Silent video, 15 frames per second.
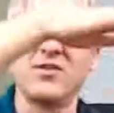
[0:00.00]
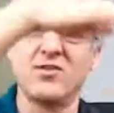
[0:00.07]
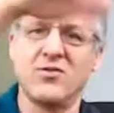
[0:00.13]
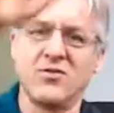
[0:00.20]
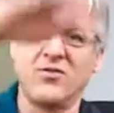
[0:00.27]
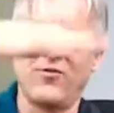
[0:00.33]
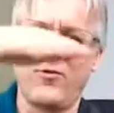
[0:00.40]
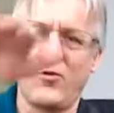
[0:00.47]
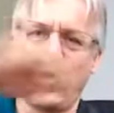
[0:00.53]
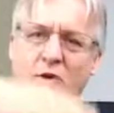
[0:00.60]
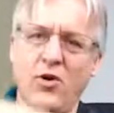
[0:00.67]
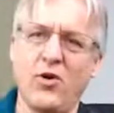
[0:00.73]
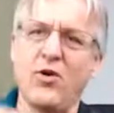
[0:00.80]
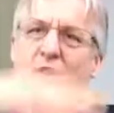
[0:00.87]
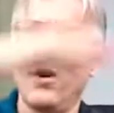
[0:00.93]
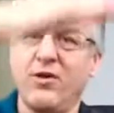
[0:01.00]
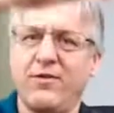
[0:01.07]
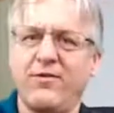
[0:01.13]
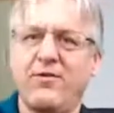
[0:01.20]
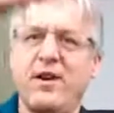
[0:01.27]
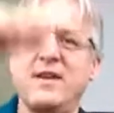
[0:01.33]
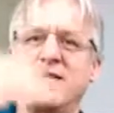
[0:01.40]
So there's four
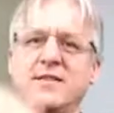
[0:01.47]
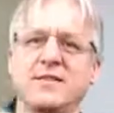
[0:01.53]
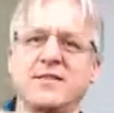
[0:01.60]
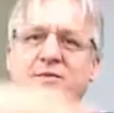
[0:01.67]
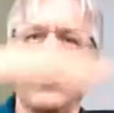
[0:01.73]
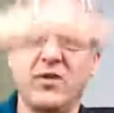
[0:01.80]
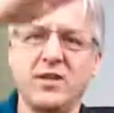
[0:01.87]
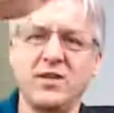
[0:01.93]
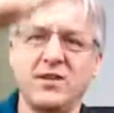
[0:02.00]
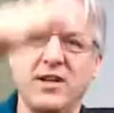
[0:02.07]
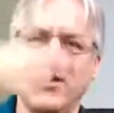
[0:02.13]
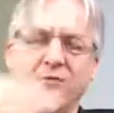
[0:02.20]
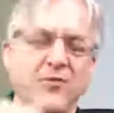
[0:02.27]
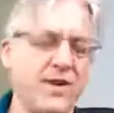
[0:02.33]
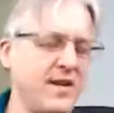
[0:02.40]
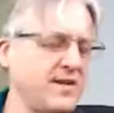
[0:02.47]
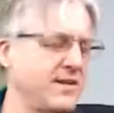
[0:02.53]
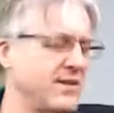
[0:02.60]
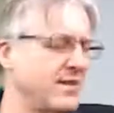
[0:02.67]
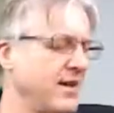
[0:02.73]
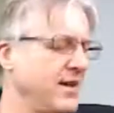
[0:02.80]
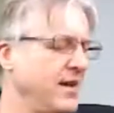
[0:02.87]
phrases, four distinct
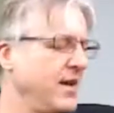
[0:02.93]
phrases.